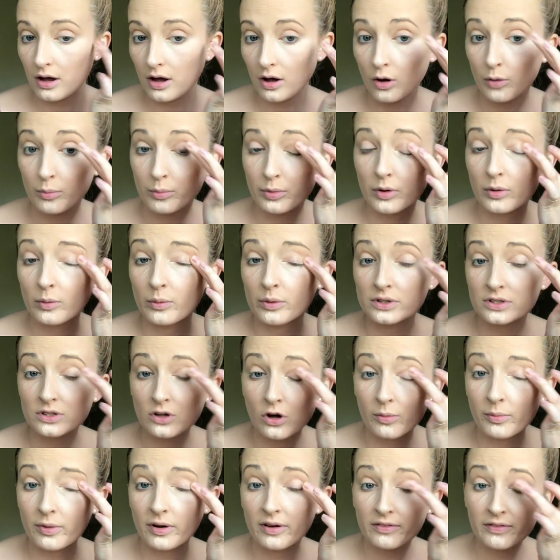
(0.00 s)
I'll put what's
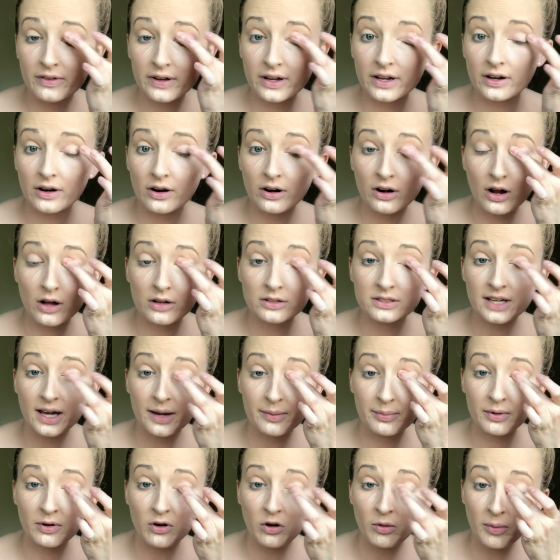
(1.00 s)
on my finger, I'll
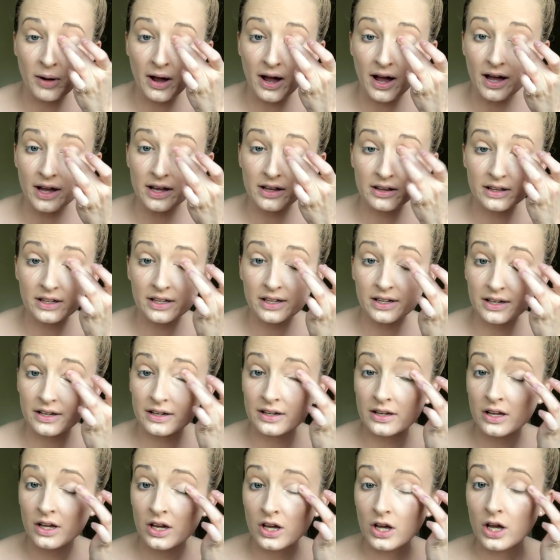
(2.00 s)
tap it on my
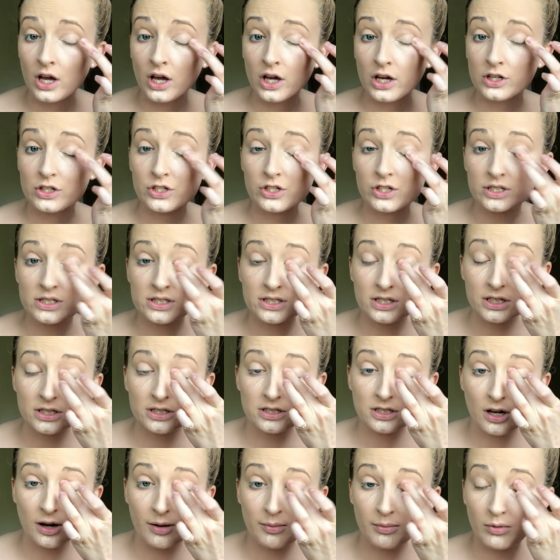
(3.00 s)
eyelid, just to
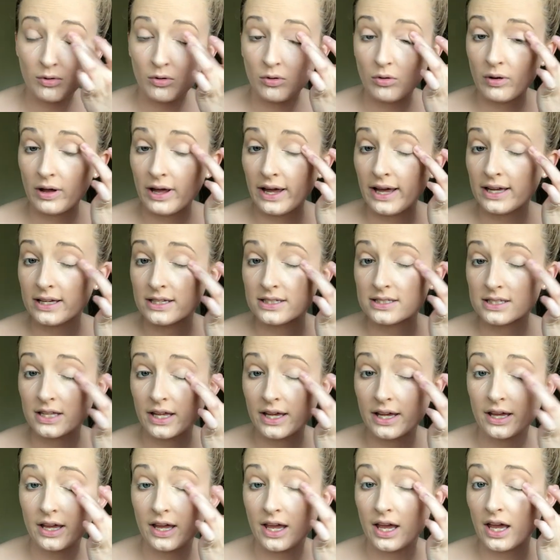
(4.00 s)
double as
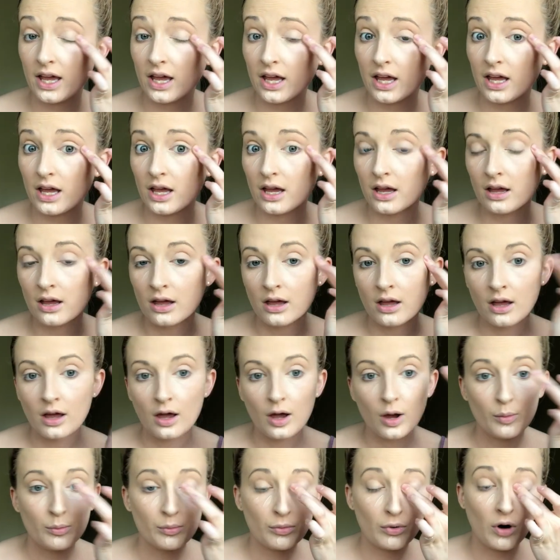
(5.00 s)
like a
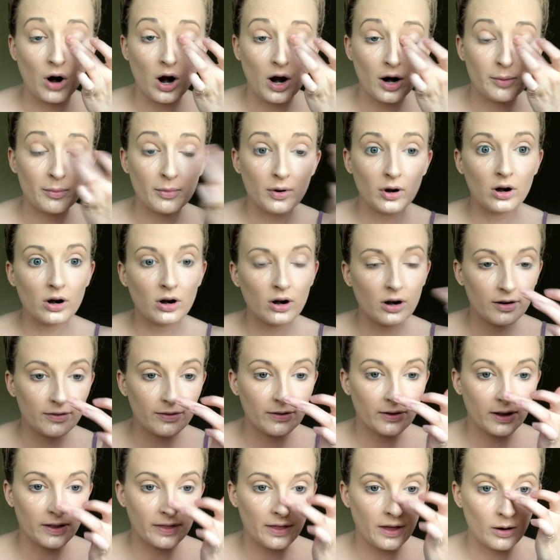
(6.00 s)
primer. I
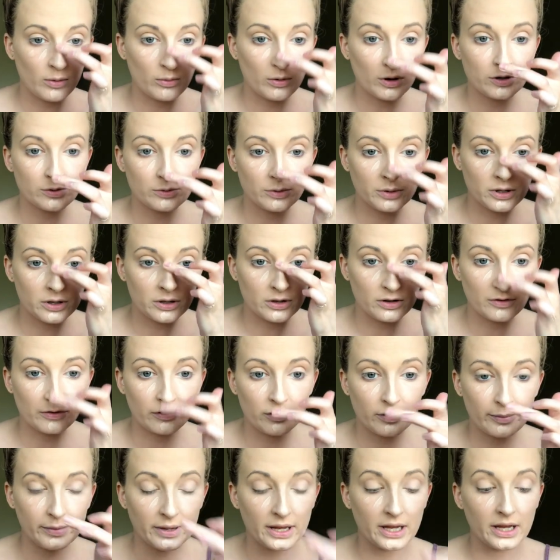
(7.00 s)
feel like that works really good
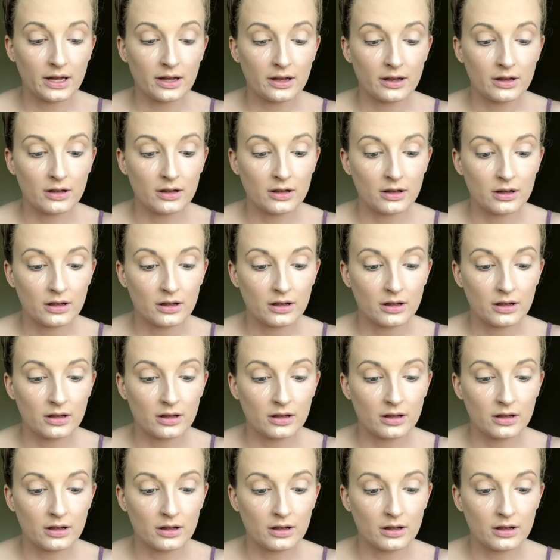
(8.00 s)
for me.